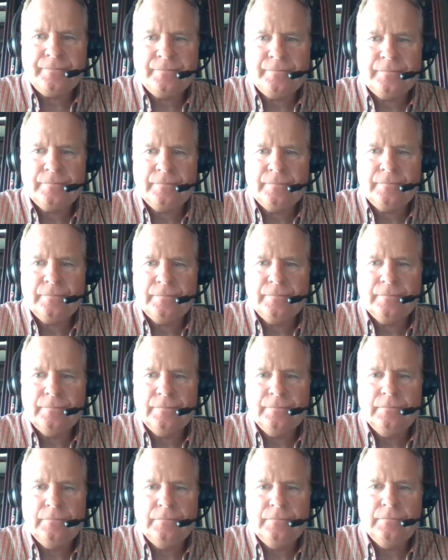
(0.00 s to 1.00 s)

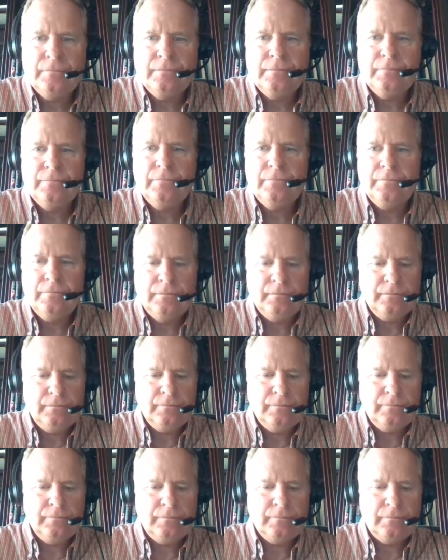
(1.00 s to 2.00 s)

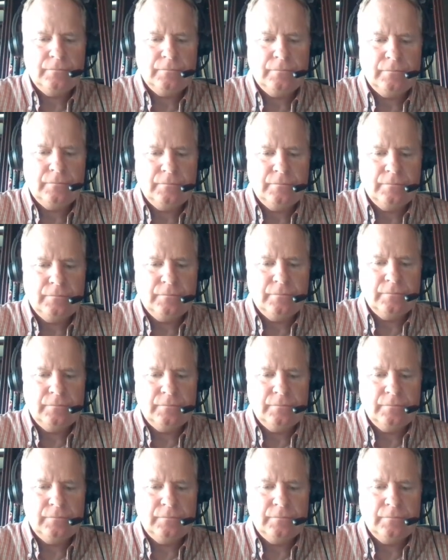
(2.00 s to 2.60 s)
Nothing is said.